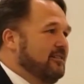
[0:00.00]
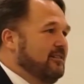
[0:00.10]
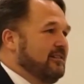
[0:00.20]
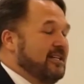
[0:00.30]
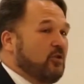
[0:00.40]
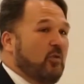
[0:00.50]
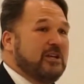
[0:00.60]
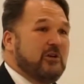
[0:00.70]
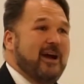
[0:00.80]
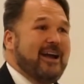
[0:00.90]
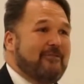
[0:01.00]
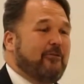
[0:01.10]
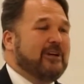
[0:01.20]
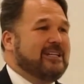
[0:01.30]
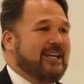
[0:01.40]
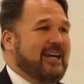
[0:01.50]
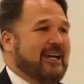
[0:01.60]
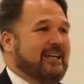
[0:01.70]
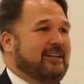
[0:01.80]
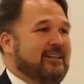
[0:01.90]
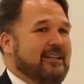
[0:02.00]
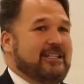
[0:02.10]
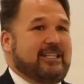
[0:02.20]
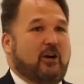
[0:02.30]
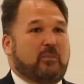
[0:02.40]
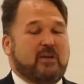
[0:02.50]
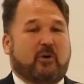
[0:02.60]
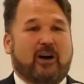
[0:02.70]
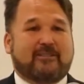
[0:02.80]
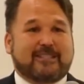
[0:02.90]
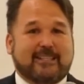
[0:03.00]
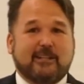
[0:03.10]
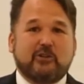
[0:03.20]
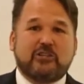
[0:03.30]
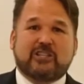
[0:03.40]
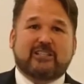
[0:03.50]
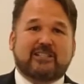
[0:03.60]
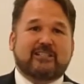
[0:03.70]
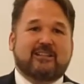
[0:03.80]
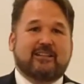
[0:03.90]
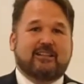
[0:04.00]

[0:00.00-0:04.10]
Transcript: That's what we do every day, is help people have solutions